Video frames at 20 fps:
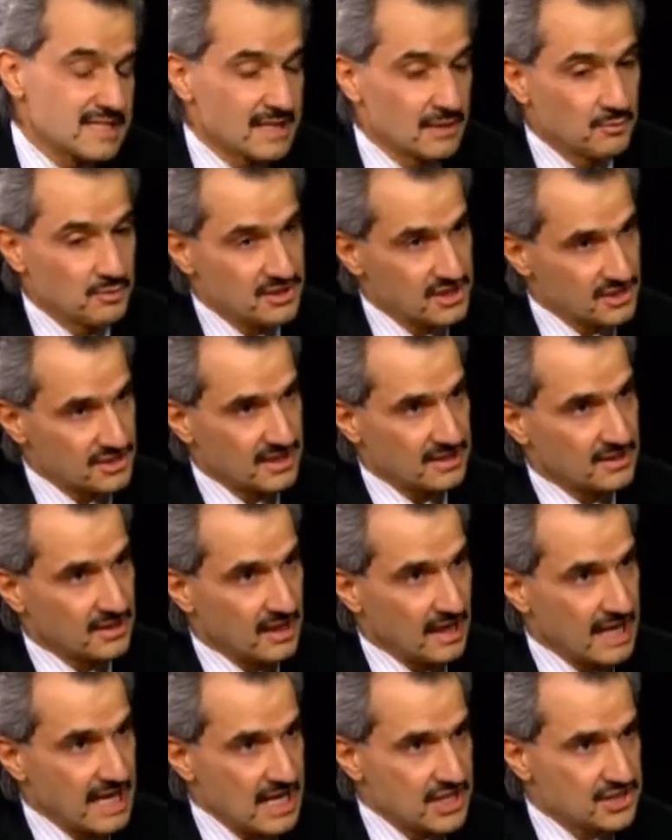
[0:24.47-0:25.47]
And we just had a
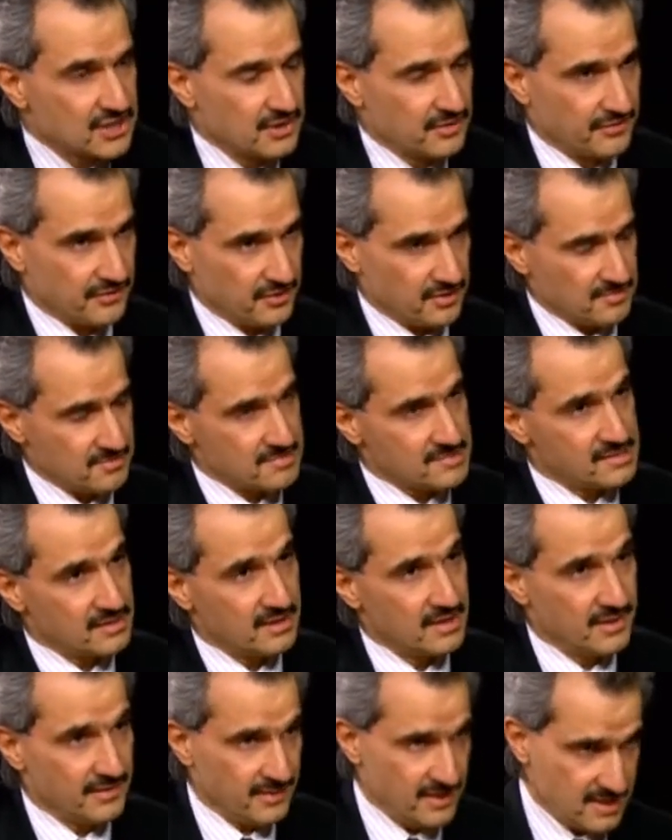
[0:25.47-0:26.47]
delegation from
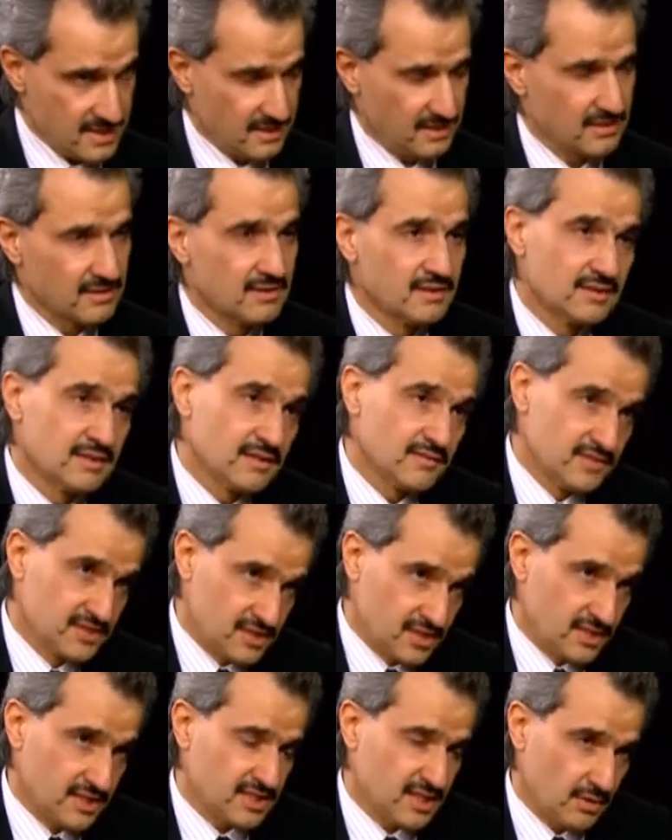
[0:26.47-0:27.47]
Iran
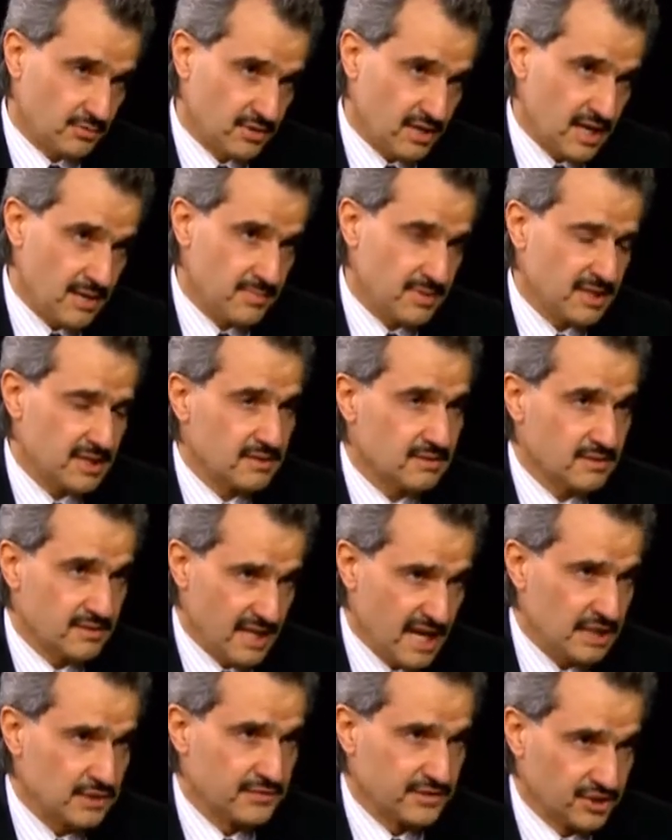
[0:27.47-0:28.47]
visiting Saudi Arabia,
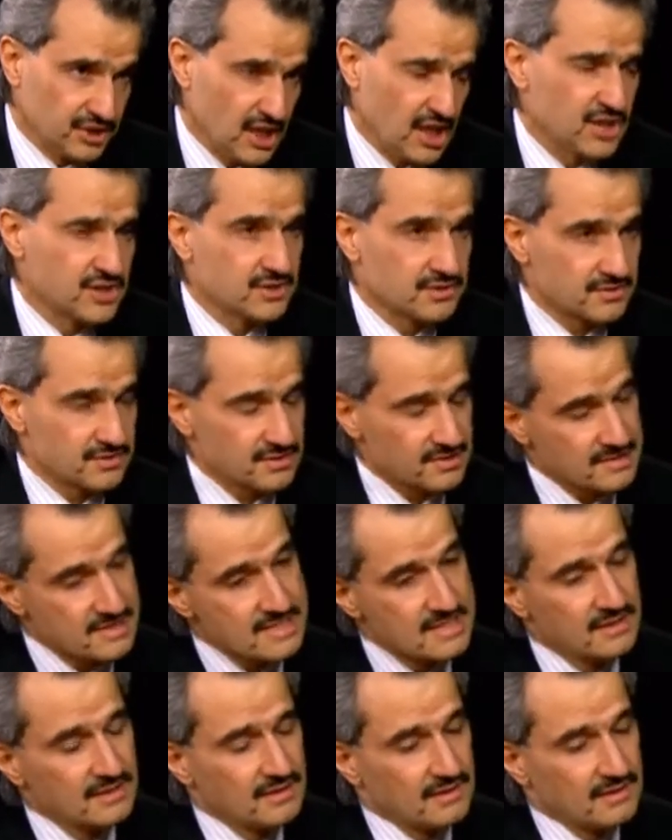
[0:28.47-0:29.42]
the head of intelligence.